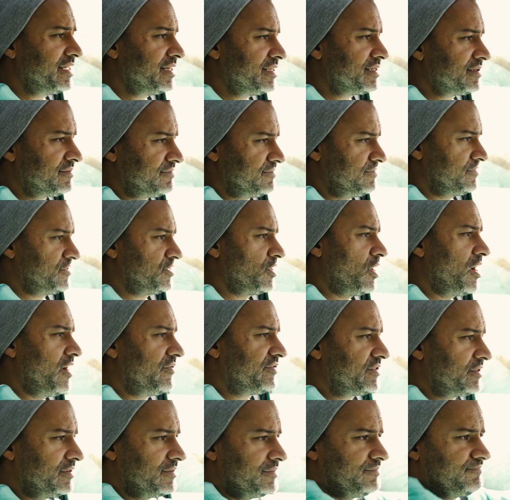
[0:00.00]
It is
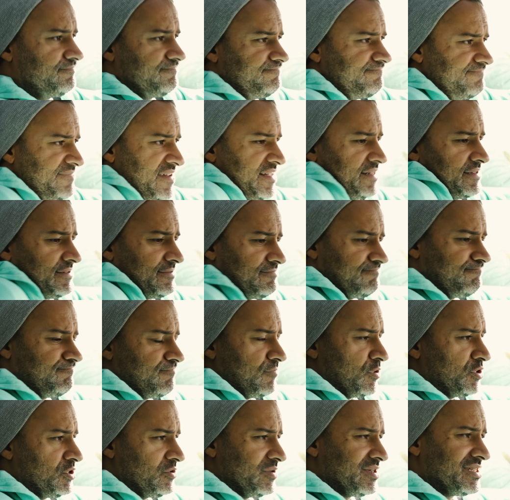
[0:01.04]
softer. It's
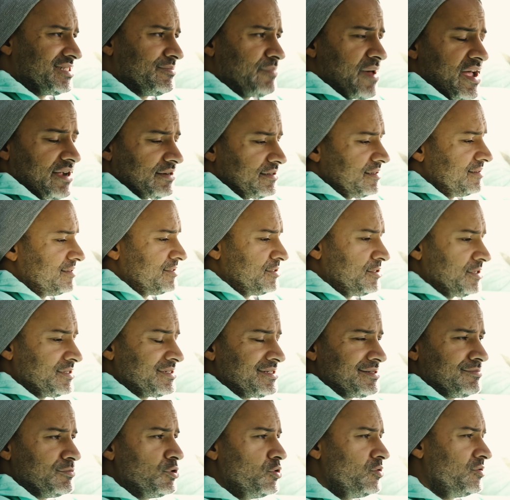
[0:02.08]
what you expect. It's
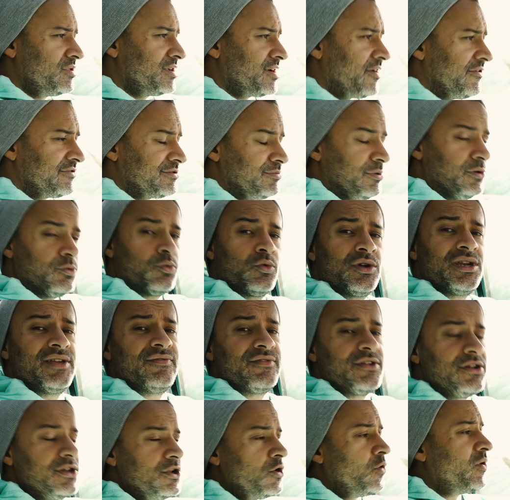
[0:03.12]
just smooth, comfortable. Wouldn't
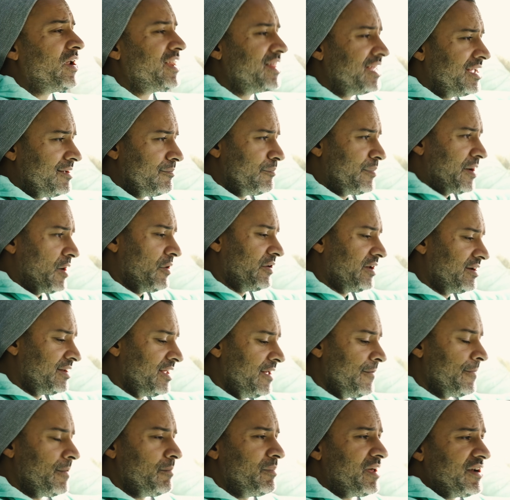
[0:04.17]
even know anything about it.
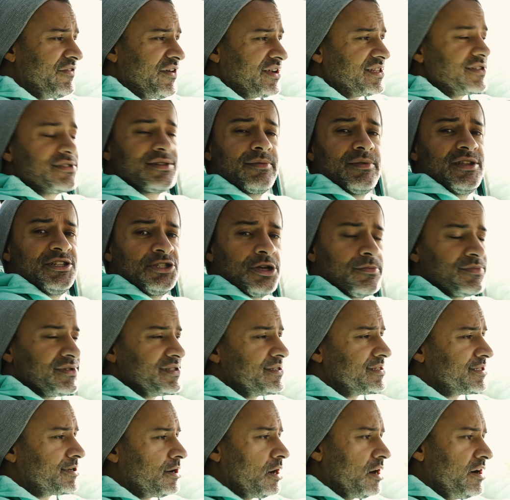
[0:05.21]
Matter of fact, if somebody jumps in
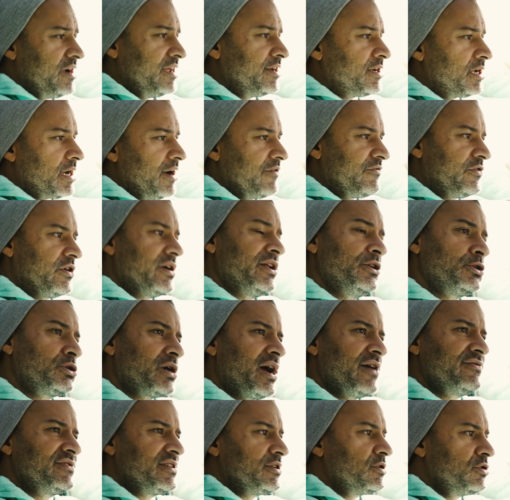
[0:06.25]
this car in comfort and
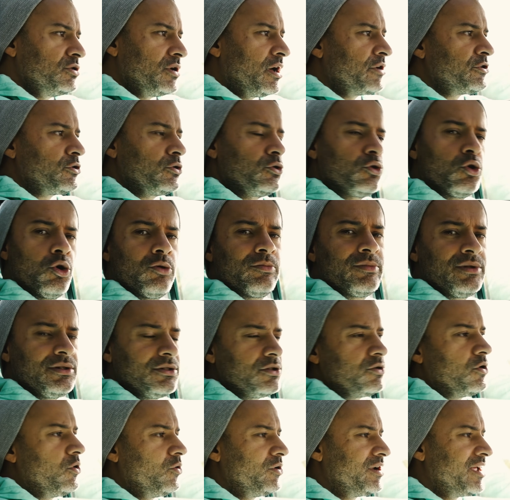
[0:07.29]
drives it under normal
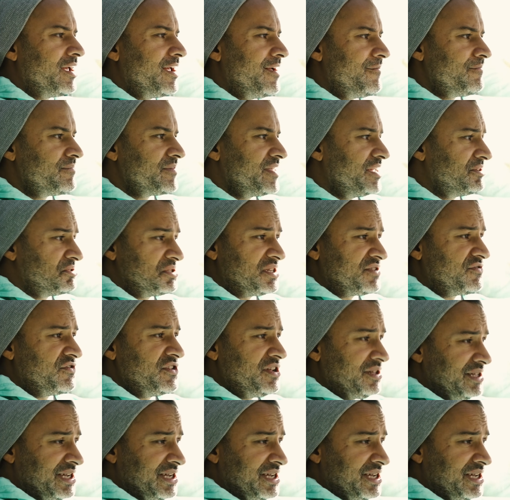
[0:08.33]
load, they just feel